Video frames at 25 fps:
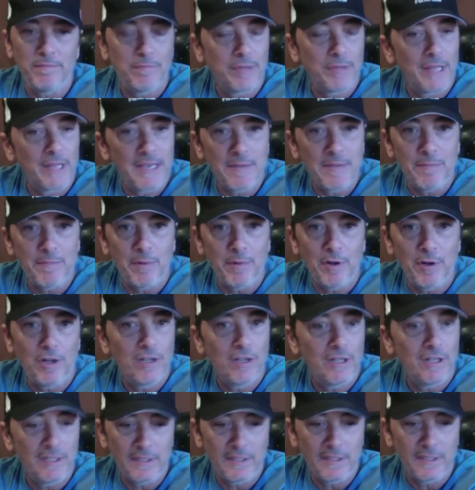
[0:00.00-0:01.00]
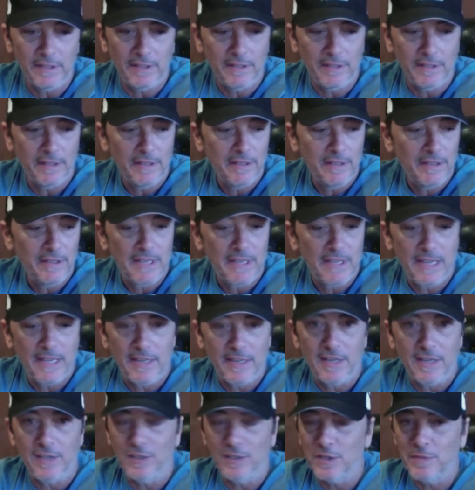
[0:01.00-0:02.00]
playing ball and getting
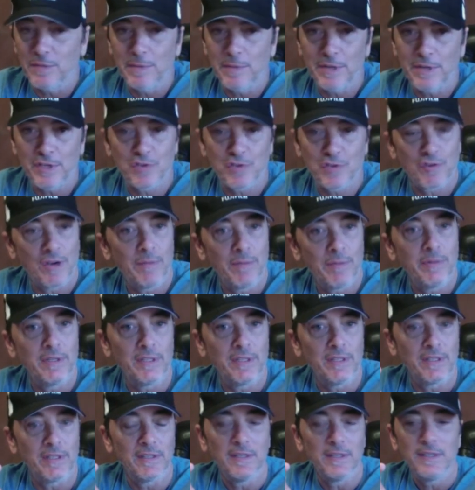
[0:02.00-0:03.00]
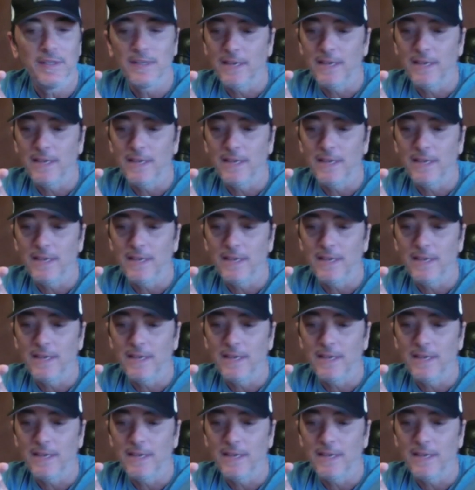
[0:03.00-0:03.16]
in a little bit of trouble.